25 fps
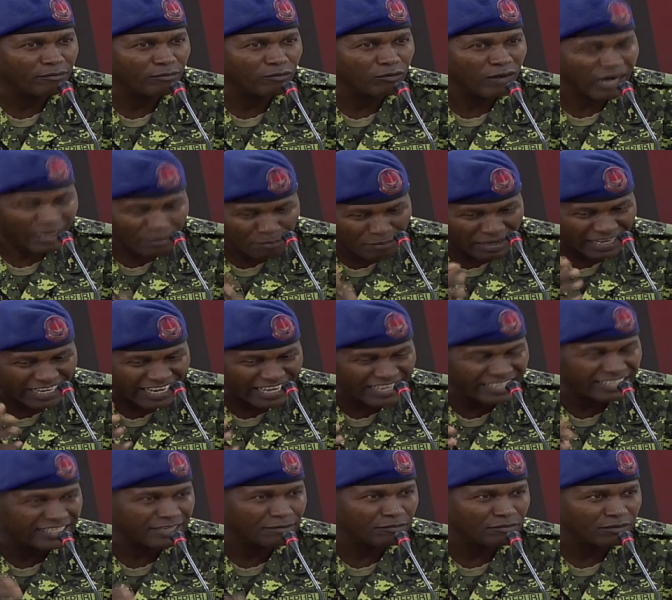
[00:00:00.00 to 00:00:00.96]
What
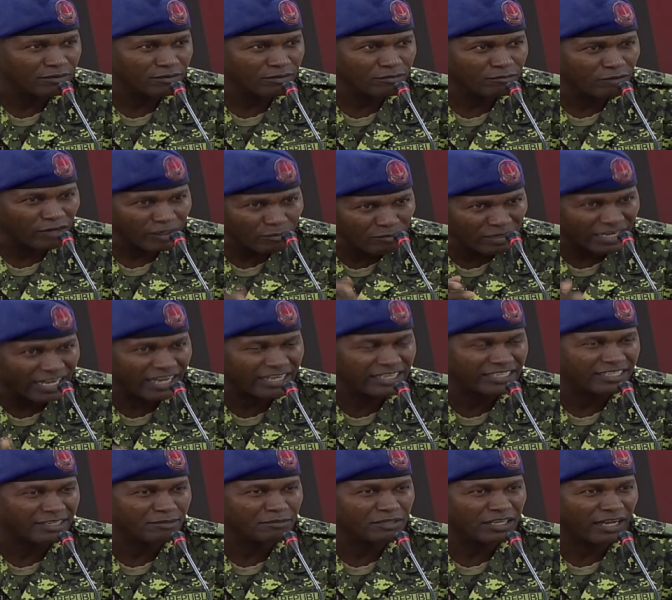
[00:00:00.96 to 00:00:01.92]
mechanisms
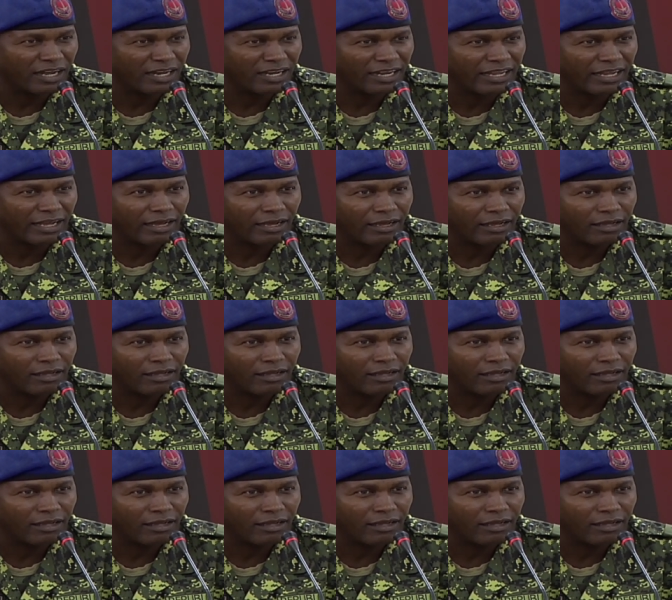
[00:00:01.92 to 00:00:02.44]
are there?